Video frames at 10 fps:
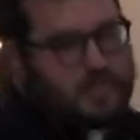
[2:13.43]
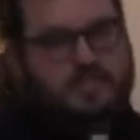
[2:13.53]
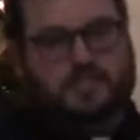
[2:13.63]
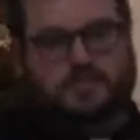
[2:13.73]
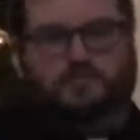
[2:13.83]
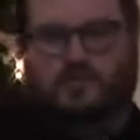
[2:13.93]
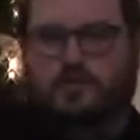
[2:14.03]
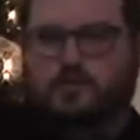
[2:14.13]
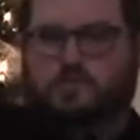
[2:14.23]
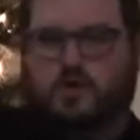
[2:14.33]
is the
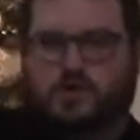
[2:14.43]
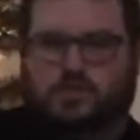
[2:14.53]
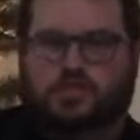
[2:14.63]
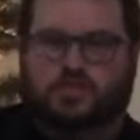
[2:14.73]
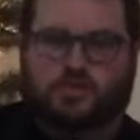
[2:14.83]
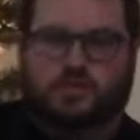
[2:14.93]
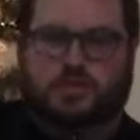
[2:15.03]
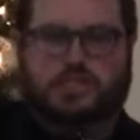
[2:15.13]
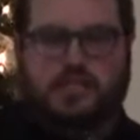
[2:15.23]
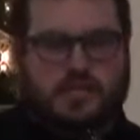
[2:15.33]
first person to
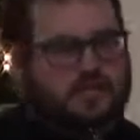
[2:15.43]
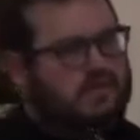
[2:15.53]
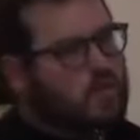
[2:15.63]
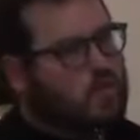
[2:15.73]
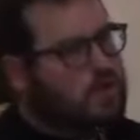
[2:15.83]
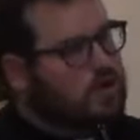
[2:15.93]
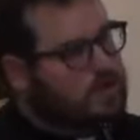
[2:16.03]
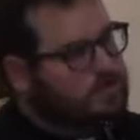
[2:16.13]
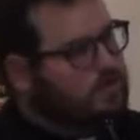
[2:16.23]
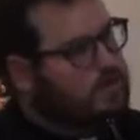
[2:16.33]
receive
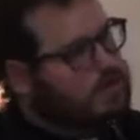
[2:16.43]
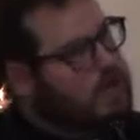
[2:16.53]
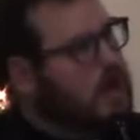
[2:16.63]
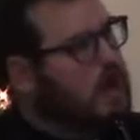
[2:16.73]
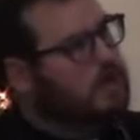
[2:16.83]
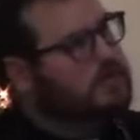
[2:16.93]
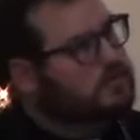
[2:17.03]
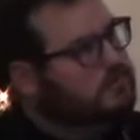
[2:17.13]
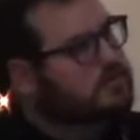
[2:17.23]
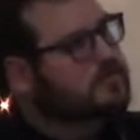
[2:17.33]
word from God
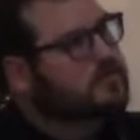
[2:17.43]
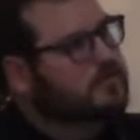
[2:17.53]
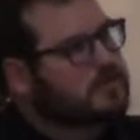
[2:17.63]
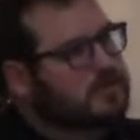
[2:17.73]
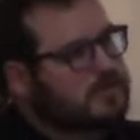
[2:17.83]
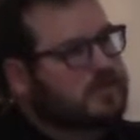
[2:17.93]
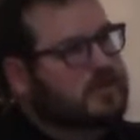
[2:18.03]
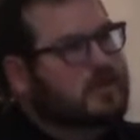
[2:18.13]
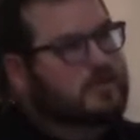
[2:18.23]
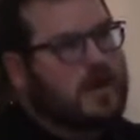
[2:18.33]

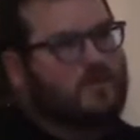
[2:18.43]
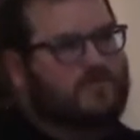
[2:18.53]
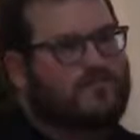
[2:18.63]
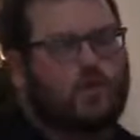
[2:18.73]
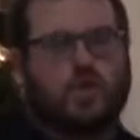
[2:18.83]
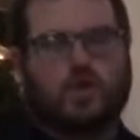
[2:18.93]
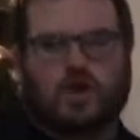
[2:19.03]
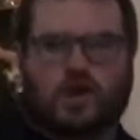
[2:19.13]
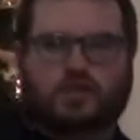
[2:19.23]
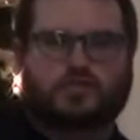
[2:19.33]
in about
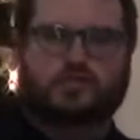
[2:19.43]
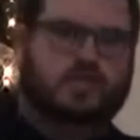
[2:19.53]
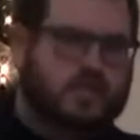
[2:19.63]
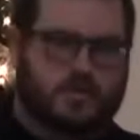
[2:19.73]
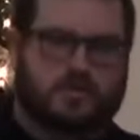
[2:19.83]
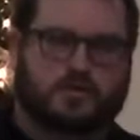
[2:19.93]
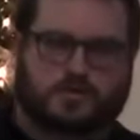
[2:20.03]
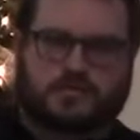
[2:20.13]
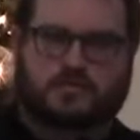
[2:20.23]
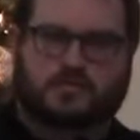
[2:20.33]
400
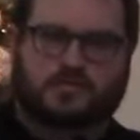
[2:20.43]
years.